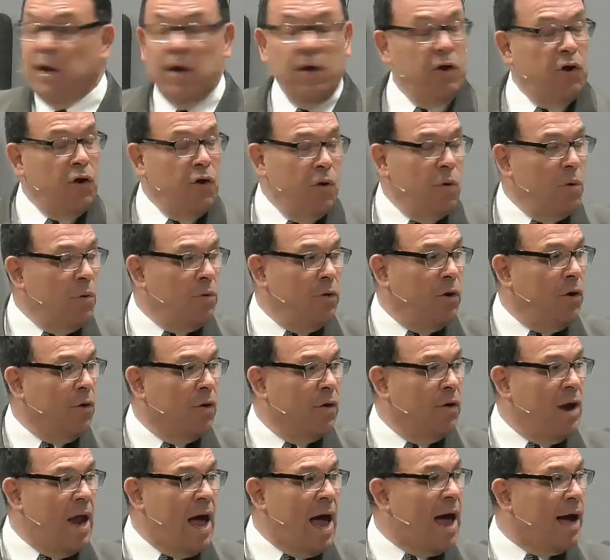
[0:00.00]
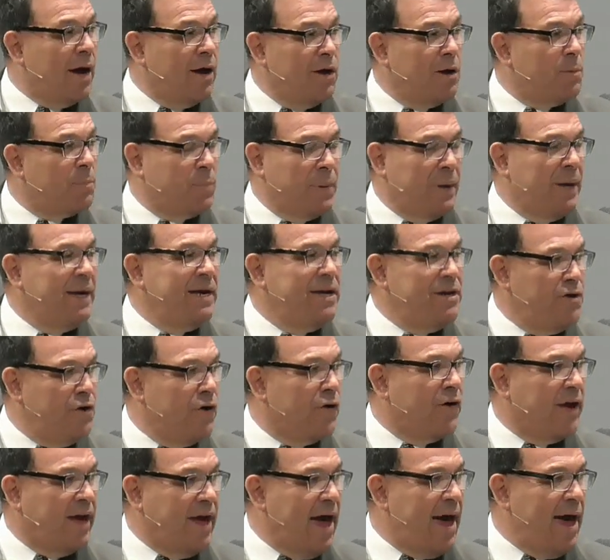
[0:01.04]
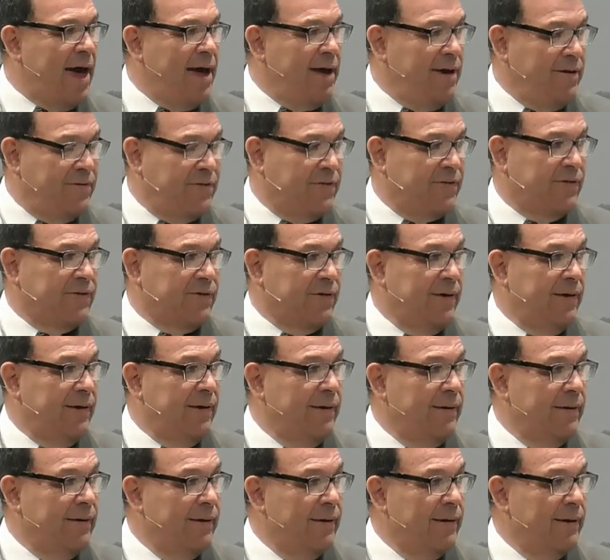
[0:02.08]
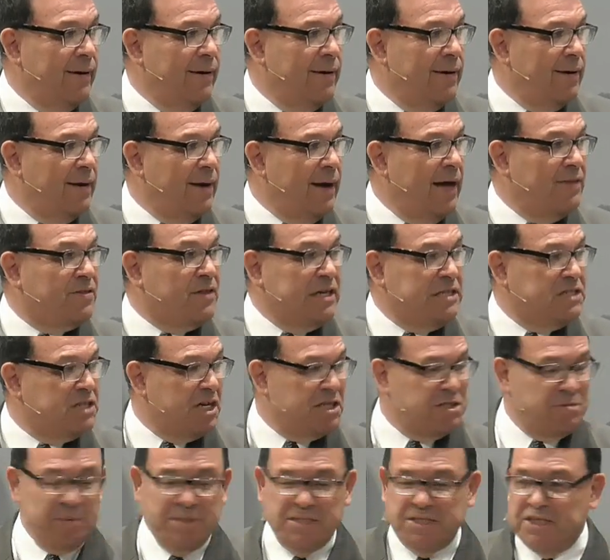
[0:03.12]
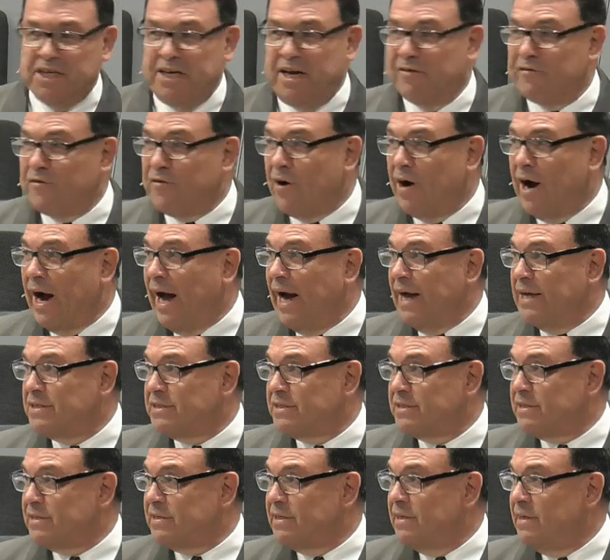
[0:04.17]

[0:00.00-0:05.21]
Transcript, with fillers: You, you're not going to plead your case at the judgment seat of Christ.